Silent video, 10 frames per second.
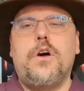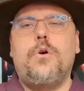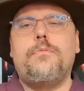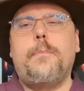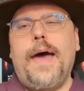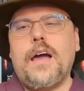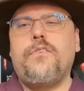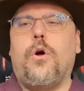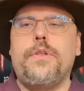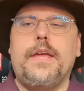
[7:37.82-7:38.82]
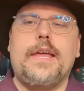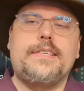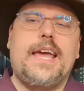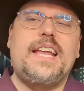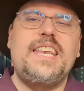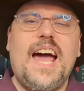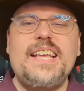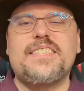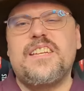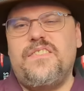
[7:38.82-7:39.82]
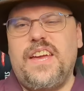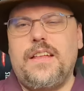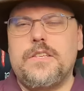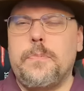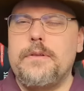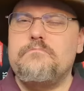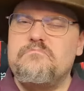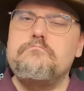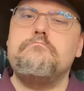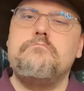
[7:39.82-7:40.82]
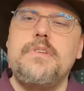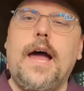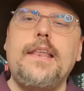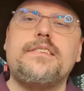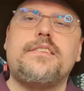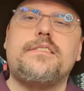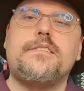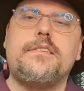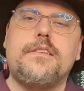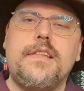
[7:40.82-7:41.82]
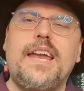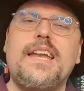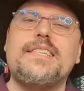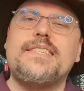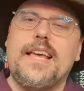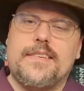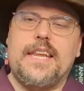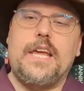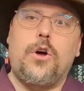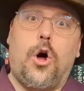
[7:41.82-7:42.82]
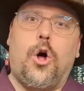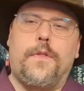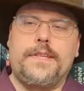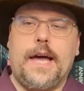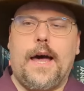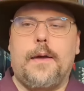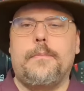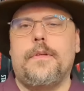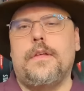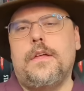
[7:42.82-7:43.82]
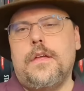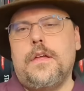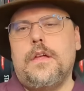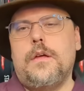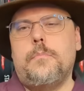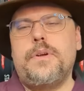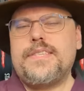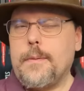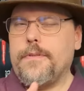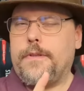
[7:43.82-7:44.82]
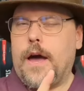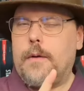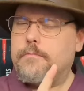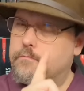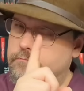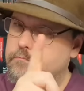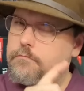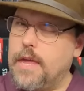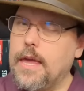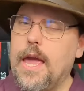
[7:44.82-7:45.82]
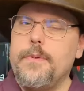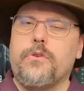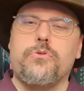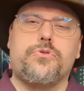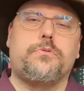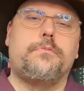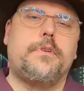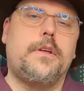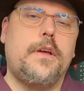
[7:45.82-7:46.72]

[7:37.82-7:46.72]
So the Bag of Holding is a nice convenience, but not a necessity all the time. But some of the time, it can be crucial.